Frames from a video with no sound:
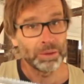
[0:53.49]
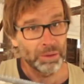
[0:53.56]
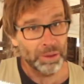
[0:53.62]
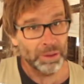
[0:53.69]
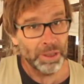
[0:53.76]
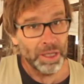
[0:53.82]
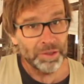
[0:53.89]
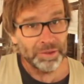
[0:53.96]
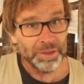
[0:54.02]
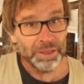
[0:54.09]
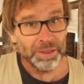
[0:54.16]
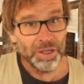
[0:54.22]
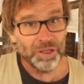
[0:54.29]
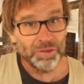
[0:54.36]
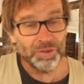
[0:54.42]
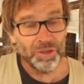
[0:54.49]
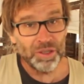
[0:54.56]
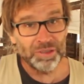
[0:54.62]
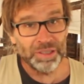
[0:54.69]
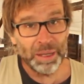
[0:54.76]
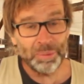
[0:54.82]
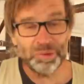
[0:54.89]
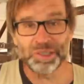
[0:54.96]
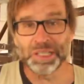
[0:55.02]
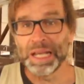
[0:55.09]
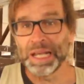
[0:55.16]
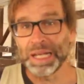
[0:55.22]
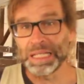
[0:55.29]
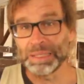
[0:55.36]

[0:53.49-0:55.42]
look closely at these few tips